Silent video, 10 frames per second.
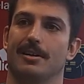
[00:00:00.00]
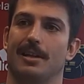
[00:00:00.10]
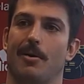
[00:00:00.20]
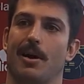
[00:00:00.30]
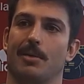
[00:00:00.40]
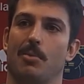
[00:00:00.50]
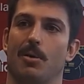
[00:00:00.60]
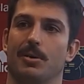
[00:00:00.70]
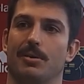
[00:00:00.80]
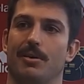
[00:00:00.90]
now I can
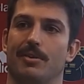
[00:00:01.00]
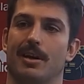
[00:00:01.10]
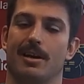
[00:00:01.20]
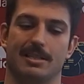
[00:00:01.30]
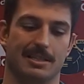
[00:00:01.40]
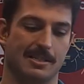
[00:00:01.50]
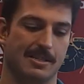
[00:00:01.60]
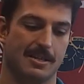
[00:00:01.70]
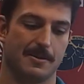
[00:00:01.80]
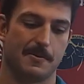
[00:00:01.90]
barbecue every night. And
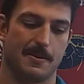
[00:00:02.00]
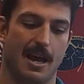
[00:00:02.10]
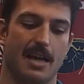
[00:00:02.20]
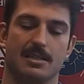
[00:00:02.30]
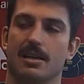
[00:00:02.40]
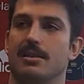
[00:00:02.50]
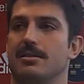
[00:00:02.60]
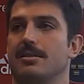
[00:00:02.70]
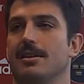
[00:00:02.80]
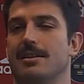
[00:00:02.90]
yeah,
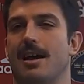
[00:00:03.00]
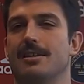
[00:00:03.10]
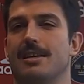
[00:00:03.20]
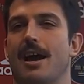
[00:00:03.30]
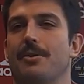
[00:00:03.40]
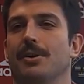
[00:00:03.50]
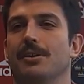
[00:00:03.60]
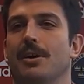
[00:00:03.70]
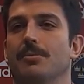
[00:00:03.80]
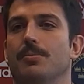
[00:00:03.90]
it's a nice gathering.
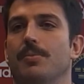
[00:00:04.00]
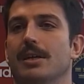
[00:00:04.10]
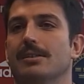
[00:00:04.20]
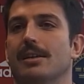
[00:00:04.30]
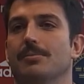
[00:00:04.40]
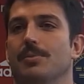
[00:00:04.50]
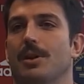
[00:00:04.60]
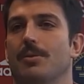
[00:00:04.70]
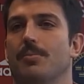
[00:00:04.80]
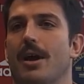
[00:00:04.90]
You know, they say, you
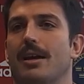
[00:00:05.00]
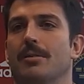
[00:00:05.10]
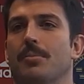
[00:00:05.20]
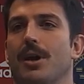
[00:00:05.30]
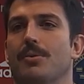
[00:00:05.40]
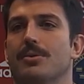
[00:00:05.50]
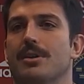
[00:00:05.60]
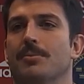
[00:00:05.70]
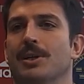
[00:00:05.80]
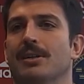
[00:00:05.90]
know, breaking bread with
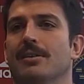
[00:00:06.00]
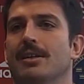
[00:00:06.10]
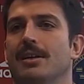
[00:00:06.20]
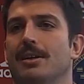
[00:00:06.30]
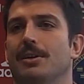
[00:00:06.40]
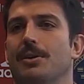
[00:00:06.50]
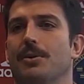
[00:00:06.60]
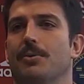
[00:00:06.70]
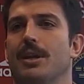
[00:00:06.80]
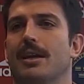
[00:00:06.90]
someone, you know,
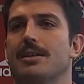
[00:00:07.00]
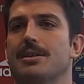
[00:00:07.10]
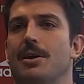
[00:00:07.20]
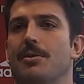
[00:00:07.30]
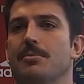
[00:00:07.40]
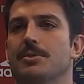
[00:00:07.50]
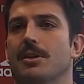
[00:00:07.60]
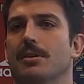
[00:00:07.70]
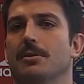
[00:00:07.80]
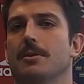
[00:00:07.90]
you really get to know them.
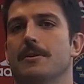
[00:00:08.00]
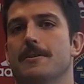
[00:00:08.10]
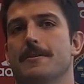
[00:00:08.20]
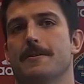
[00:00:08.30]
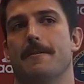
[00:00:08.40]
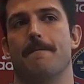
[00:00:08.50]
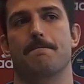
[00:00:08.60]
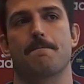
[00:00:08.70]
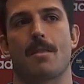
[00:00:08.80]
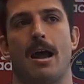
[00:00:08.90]
So
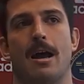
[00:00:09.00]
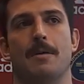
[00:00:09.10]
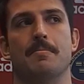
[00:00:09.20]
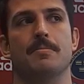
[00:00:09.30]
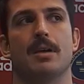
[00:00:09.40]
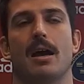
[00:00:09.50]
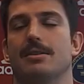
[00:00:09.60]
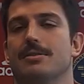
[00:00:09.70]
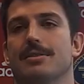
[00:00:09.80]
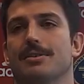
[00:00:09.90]
yeah,
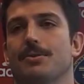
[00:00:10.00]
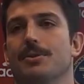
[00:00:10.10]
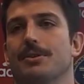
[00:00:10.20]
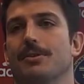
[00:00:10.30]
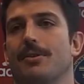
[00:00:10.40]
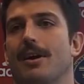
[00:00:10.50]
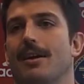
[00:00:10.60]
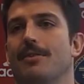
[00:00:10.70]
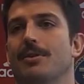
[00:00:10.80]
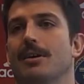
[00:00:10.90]
it's always good crack
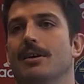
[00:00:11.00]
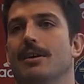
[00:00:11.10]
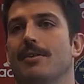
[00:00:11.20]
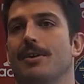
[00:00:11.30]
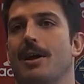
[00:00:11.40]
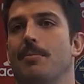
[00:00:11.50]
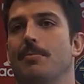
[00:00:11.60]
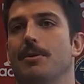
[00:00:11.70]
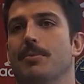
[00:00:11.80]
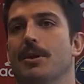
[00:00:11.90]
having a couple of
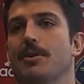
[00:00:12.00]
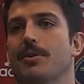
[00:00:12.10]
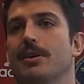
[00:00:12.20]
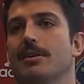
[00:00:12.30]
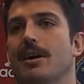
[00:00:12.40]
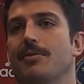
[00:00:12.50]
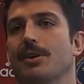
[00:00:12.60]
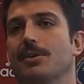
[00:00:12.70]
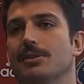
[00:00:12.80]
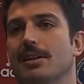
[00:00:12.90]
people over, having a
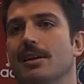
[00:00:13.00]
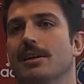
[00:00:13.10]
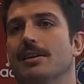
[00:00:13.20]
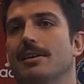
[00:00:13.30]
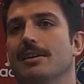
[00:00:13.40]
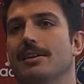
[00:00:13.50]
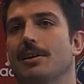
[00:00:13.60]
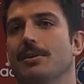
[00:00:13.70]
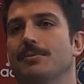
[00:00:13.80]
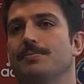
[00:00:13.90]
good dinner, you
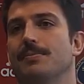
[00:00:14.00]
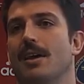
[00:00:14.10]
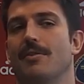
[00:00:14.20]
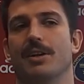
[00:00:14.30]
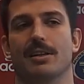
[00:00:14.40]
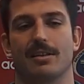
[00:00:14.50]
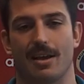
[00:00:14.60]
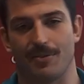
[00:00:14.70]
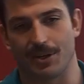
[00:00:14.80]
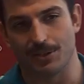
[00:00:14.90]
know, having
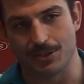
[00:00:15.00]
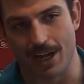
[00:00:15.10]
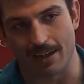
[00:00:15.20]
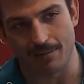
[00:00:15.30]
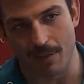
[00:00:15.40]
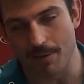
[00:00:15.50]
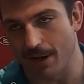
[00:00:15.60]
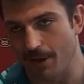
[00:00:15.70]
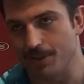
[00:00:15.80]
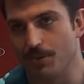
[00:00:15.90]
a good chat, maybe a
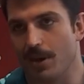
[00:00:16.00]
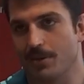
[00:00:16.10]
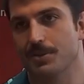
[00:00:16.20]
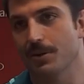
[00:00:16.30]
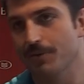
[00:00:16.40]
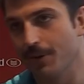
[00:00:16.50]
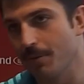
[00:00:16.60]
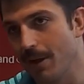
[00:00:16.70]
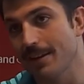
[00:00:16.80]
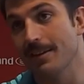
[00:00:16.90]
glass of wine or two if you're
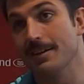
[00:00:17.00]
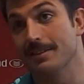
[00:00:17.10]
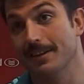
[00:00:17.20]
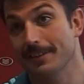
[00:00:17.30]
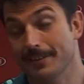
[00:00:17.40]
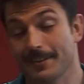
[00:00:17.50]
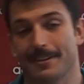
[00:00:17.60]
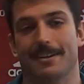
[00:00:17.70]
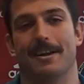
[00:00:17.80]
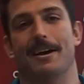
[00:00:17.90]
not playing the next day.
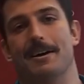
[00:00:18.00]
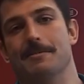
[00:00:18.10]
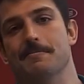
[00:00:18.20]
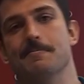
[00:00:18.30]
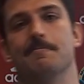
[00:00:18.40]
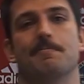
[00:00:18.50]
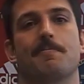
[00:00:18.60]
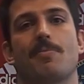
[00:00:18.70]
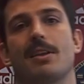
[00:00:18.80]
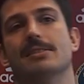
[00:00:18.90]

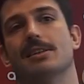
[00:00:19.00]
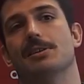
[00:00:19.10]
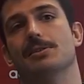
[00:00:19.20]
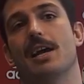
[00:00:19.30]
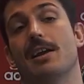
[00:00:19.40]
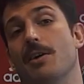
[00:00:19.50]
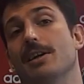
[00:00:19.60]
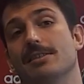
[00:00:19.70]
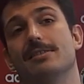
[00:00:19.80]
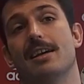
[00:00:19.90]
So yeah, no,
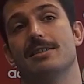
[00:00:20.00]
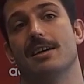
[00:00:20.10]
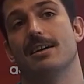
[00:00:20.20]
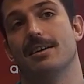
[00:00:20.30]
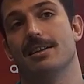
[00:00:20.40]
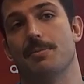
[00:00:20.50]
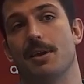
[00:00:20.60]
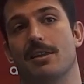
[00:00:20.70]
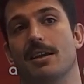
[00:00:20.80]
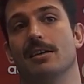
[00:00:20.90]
it's a
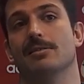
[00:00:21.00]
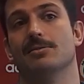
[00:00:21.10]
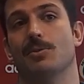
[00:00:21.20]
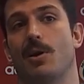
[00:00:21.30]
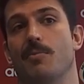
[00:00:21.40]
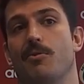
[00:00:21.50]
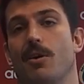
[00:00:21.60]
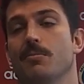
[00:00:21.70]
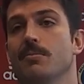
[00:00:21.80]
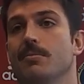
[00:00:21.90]
big thing where I'm
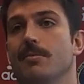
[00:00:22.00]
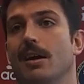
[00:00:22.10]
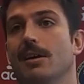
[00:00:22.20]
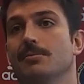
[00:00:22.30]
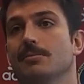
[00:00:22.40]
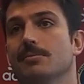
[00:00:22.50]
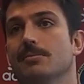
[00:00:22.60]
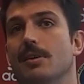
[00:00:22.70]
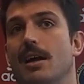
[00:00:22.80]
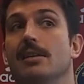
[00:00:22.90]
from,
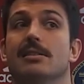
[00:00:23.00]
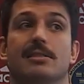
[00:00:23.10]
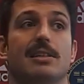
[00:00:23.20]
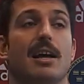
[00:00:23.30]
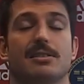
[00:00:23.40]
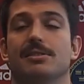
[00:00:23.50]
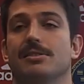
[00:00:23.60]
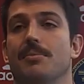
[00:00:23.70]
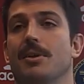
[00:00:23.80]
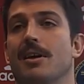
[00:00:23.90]
and yeah, it's just
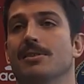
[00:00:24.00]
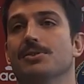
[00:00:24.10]
something I